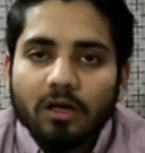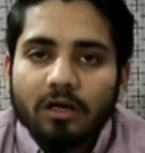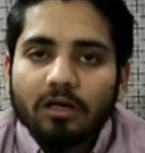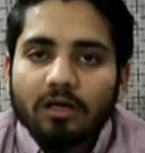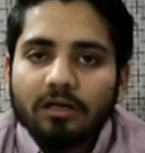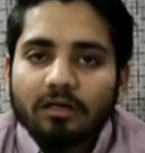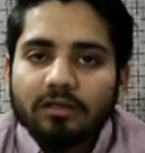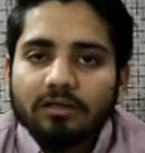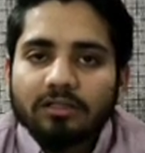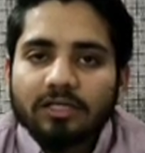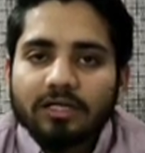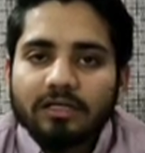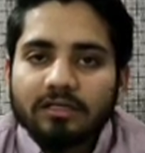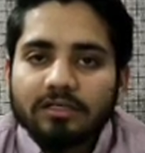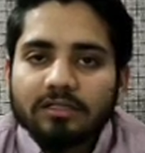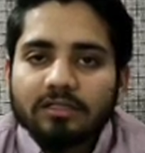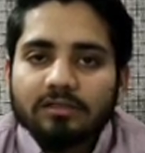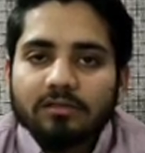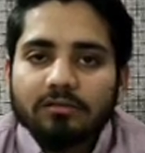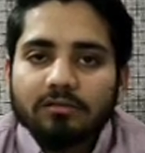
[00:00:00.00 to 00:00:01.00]
that
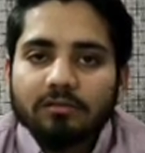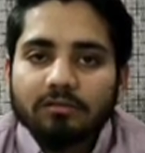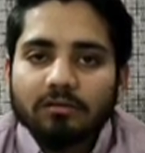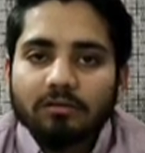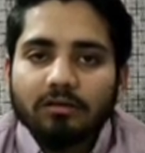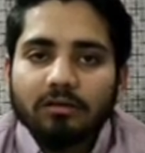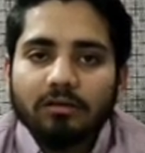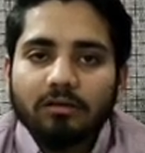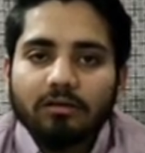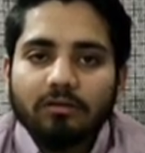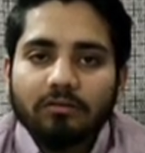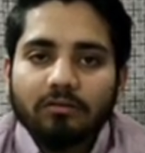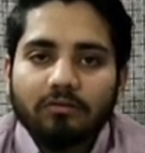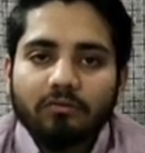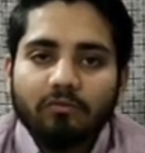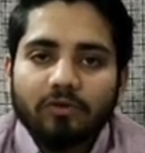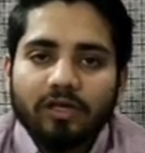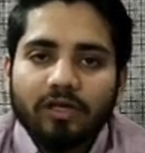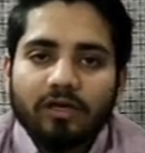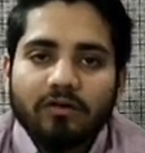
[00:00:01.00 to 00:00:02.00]
is
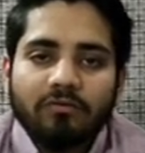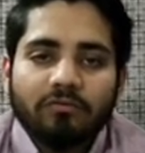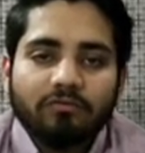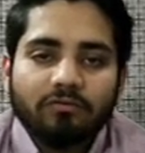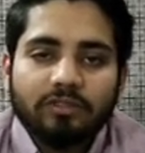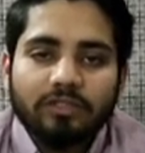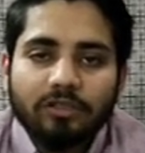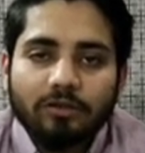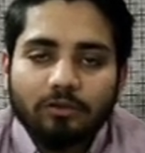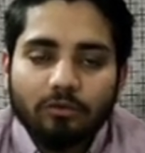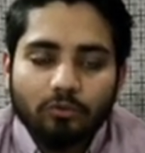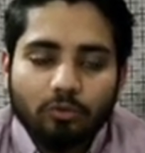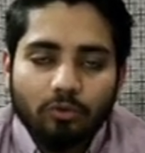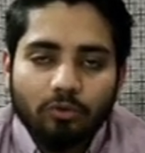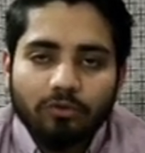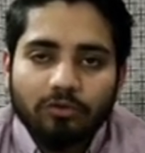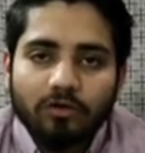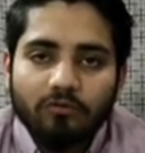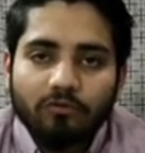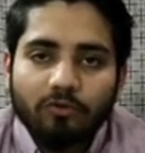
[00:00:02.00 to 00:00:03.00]
we have took
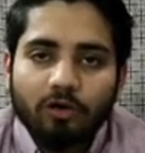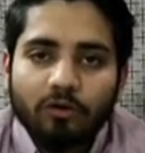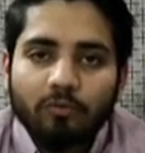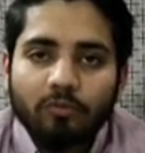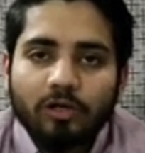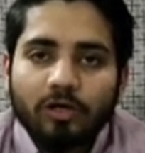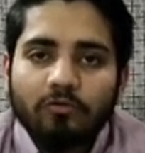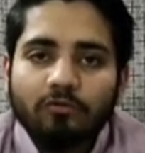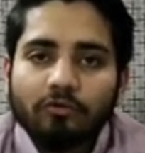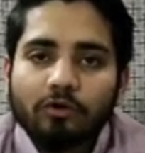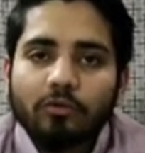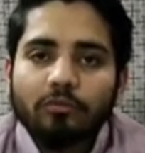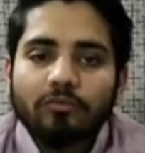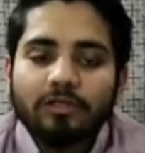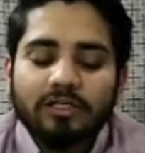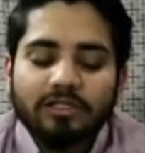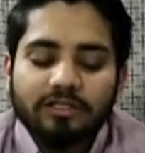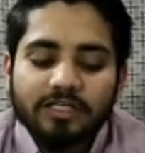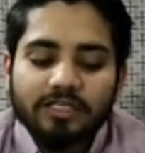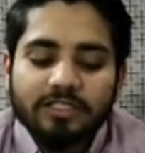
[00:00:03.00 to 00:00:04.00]
the formula from
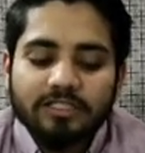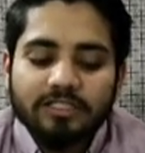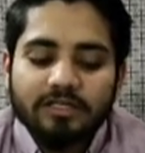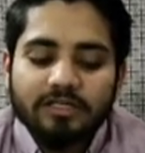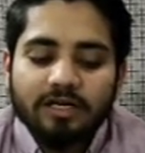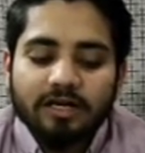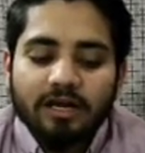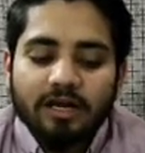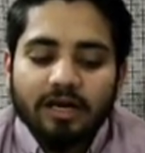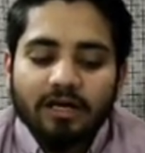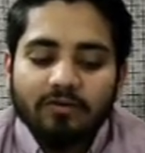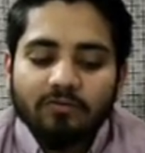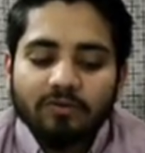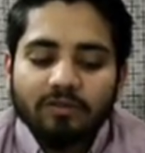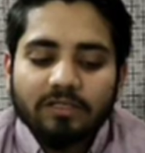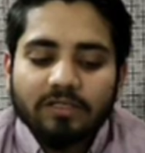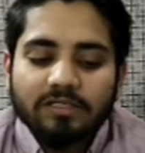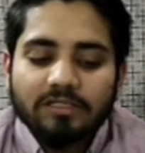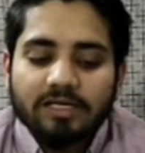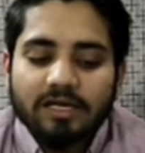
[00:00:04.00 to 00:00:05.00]
literature and we
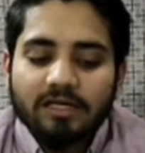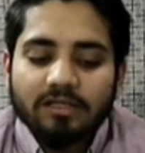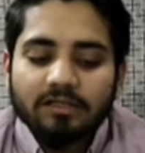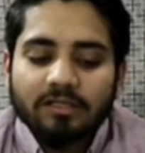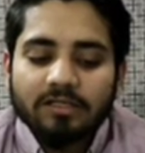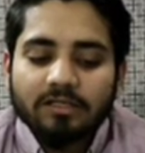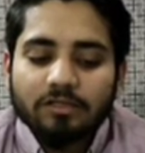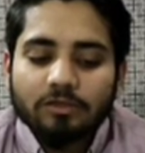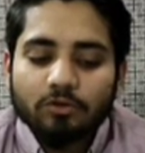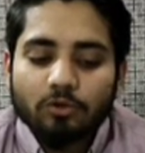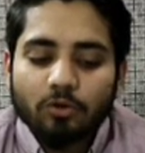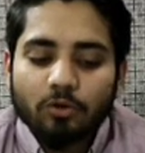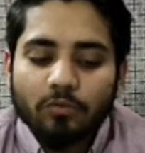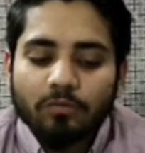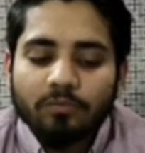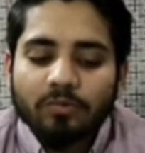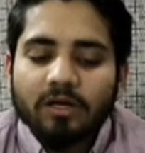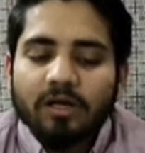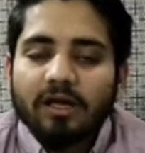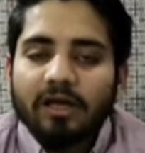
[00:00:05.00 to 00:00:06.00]
designed the
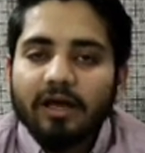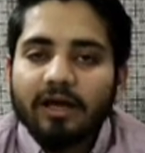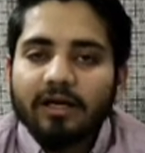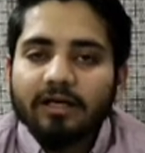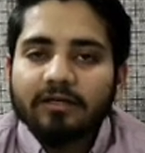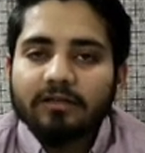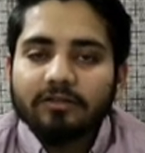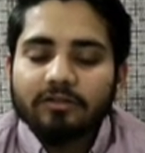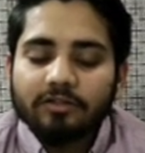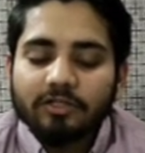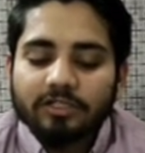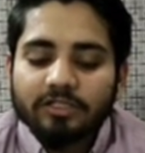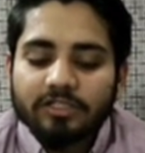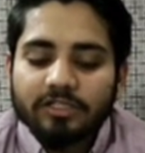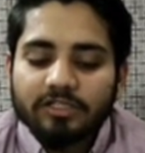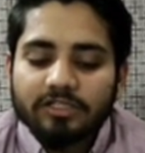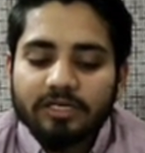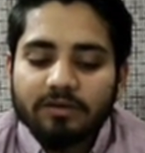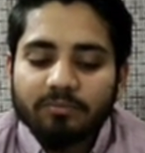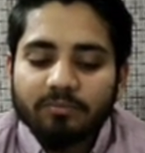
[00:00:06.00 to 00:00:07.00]
stop and crusher
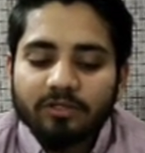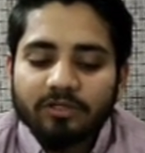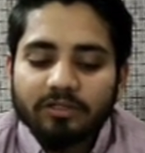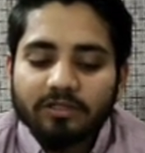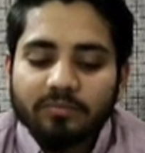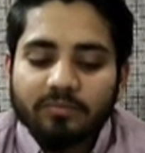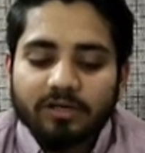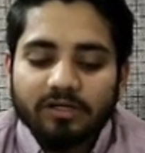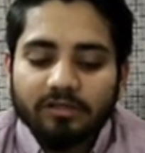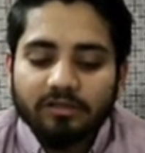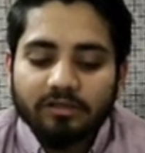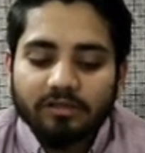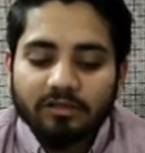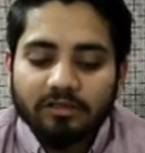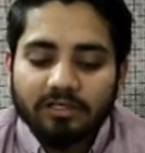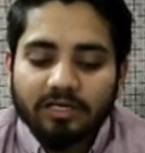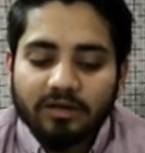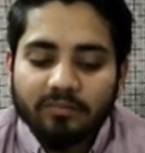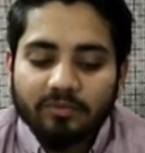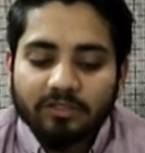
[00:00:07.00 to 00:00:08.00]
chamber
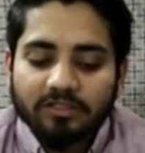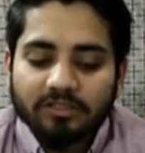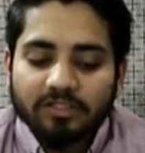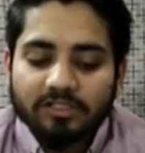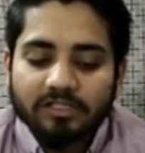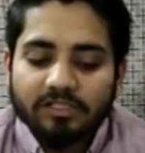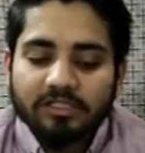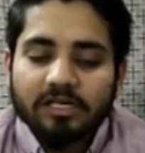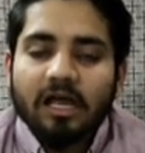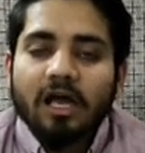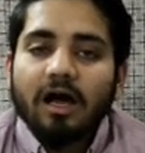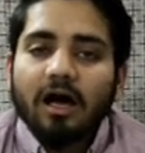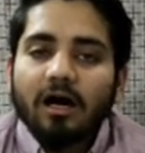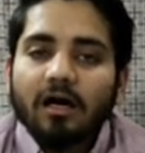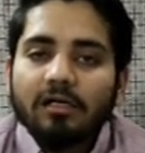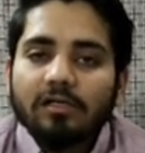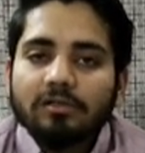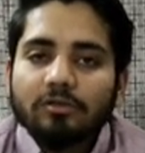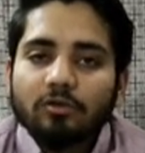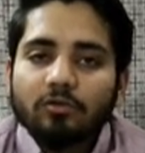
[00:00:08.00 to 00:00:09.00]
dimensions.
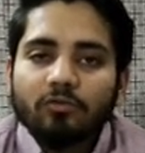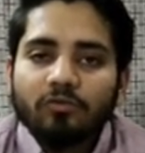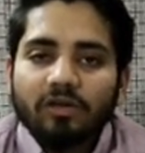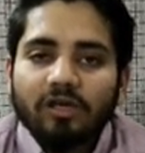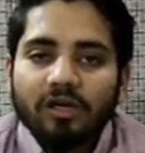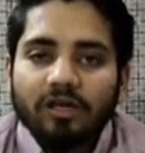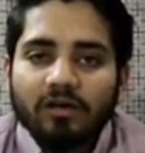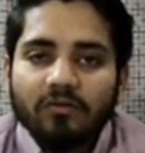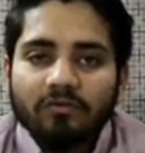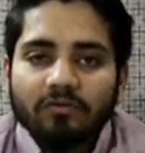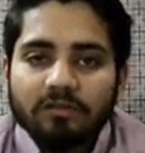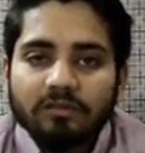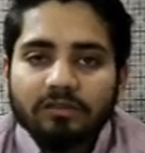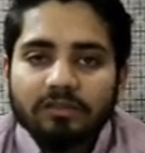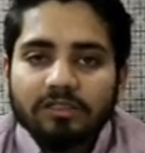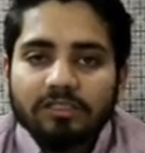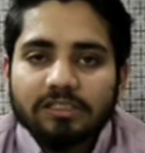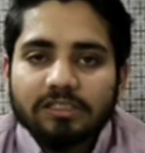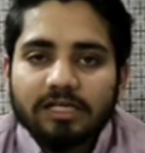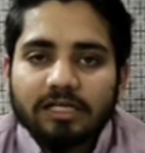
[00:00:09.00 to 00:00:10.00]
Also we have
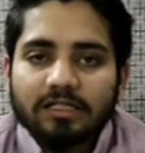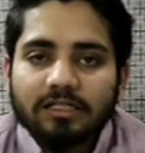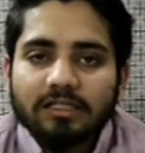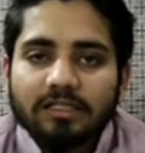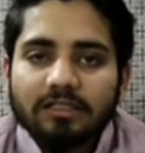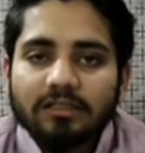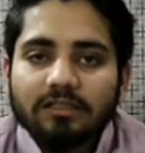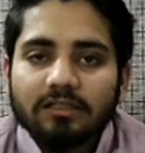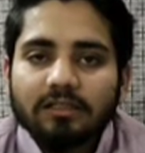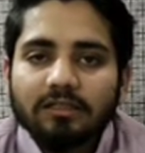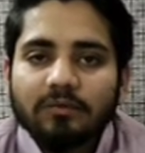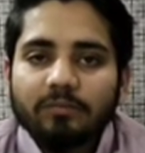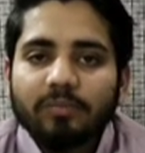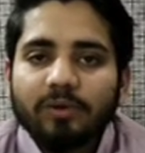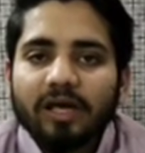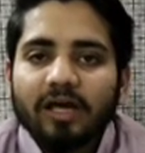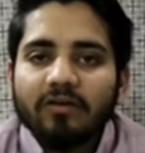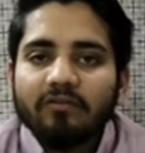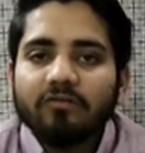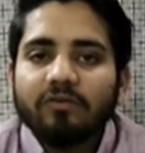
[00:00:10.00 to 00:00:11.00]
decided the
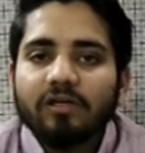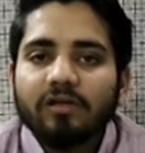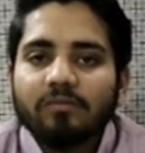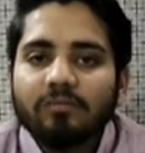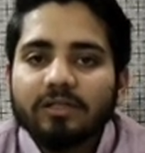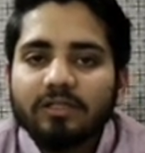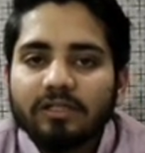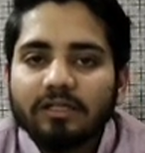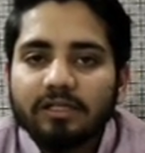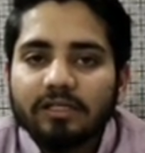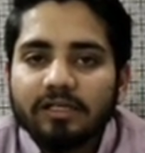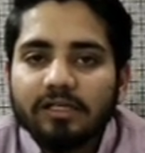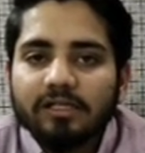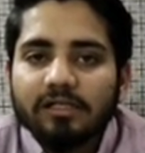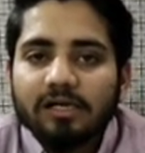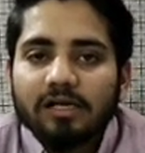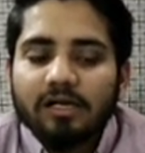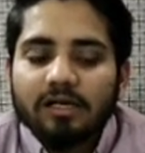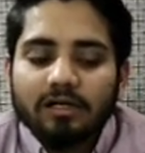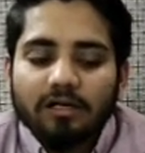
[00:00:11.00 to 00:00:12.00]
backfill material
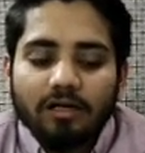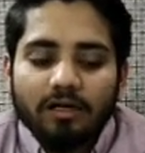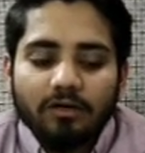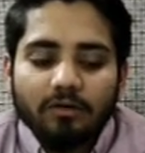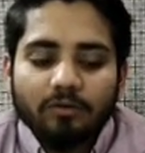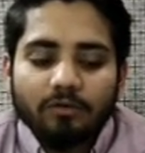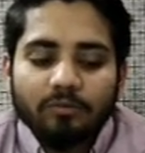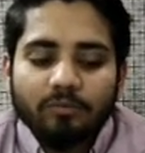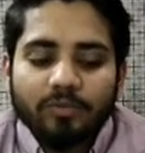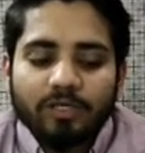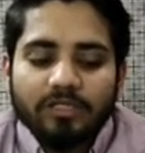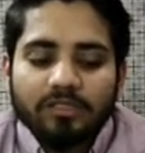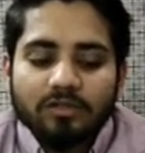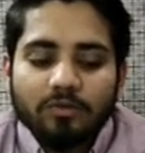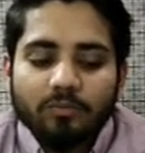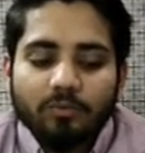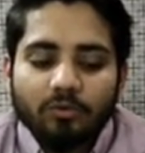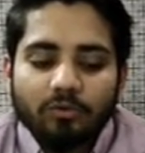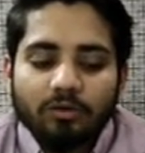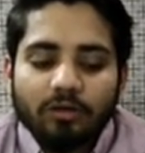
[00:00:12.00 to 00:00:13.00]
based
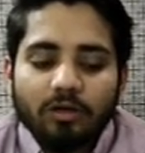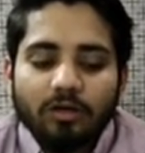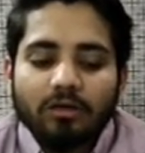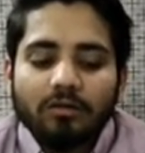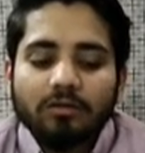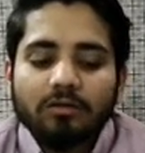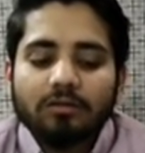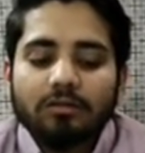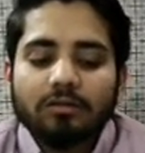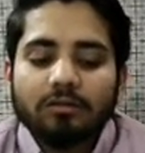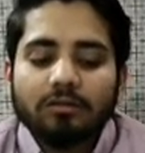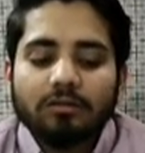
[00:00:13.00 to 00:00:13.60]
upon our